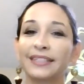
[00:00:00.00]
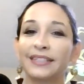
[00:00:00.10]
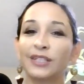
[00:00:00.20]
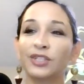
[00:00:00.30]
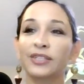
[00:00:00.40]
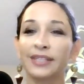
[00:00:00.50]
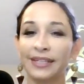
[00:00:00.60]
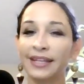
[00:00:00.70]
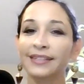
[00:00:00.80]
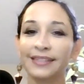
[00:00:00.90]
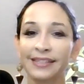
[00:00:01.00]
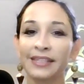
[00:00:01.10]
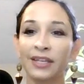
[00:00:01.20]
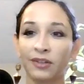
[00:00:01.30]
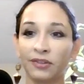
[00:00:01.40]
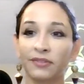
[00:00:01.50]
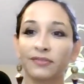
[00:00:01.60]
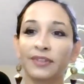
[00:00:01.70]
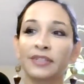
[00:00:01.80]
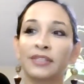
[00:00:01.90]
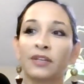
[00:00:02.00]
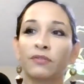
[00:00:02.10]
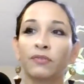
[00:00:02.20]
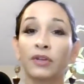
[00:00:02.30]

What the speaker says: She said, yes, he's here. He's here for